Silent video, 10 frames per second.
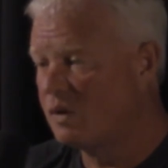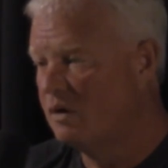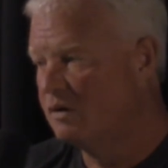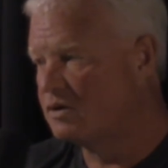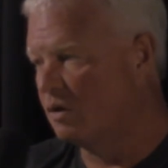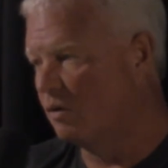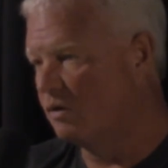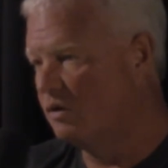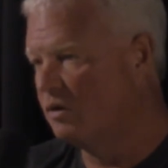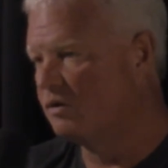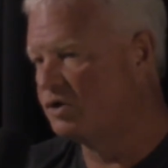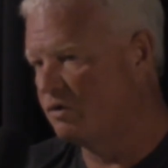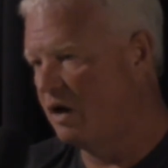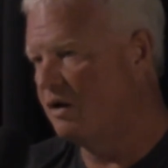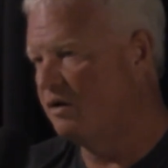So you're
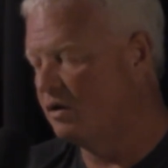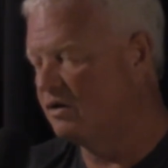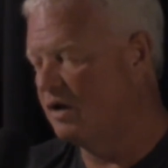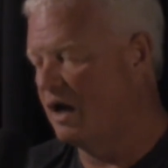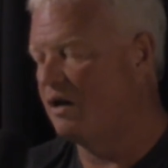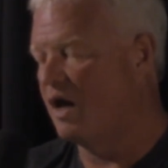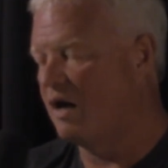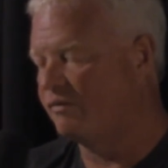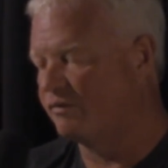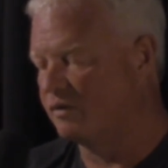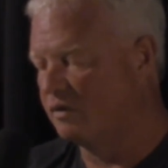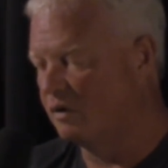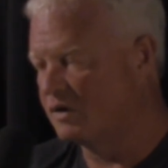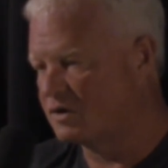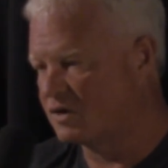training your tail off for
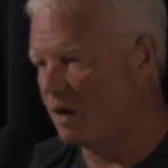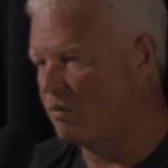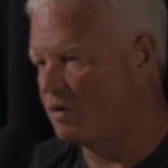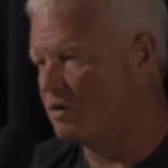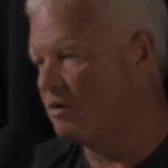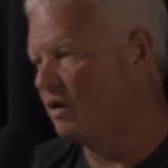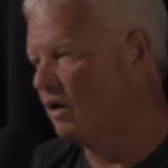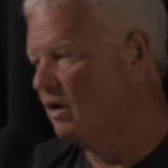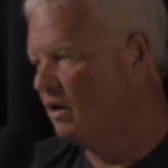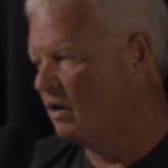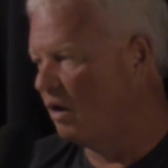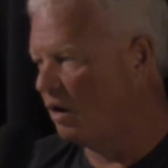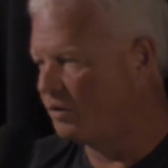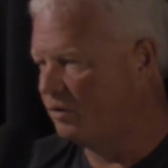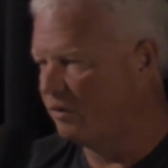a summer and
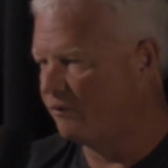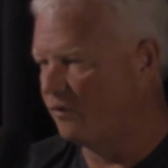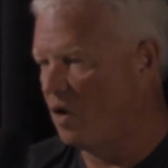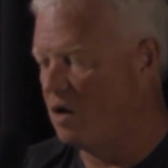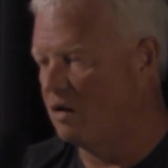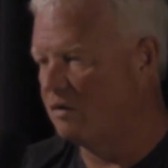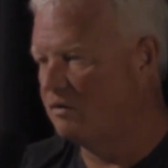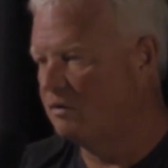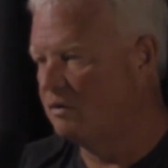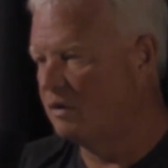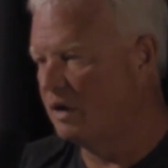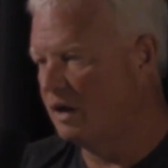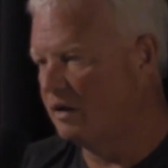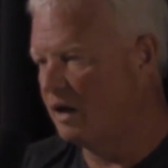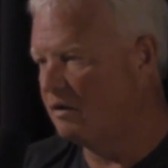all through the fall.
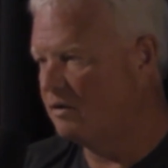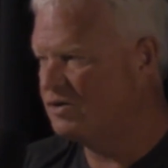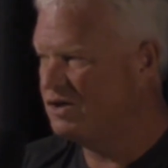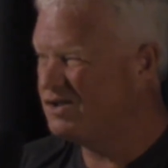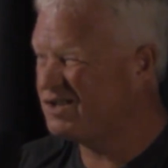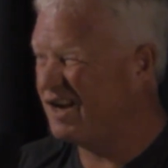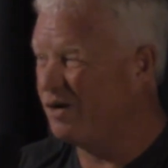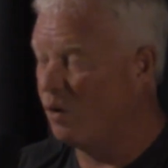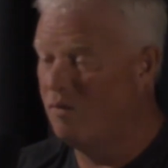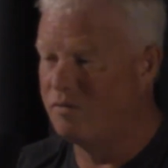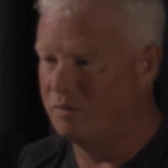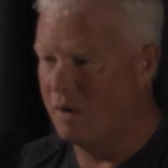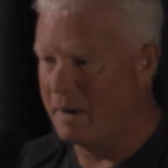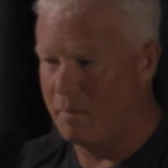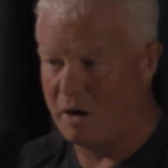And then your season's kind of over
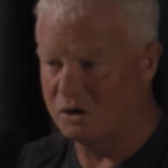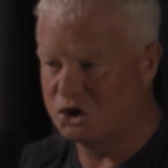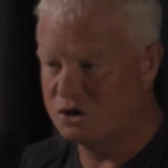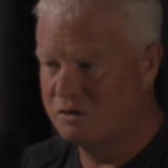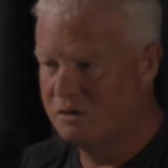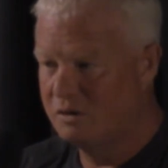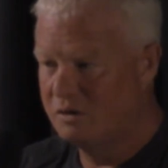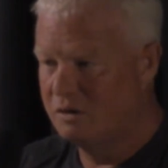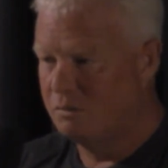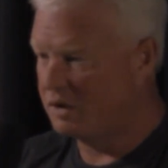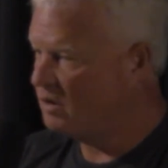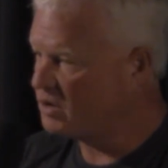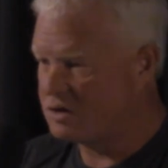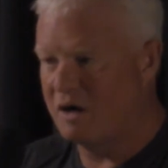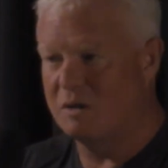by March, but then you're
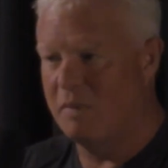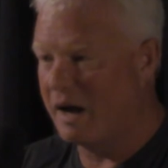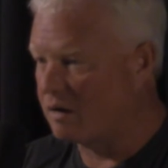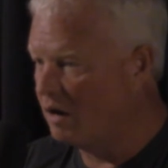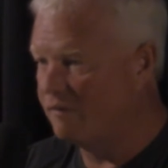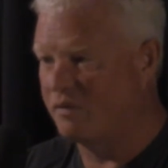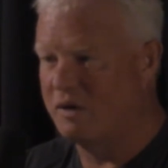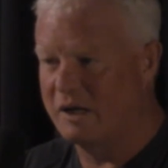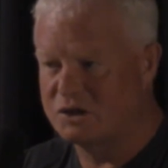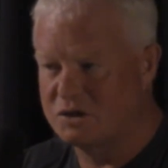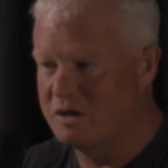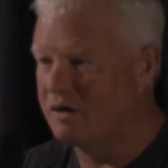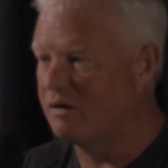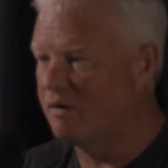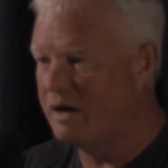starting back on for the next year, right?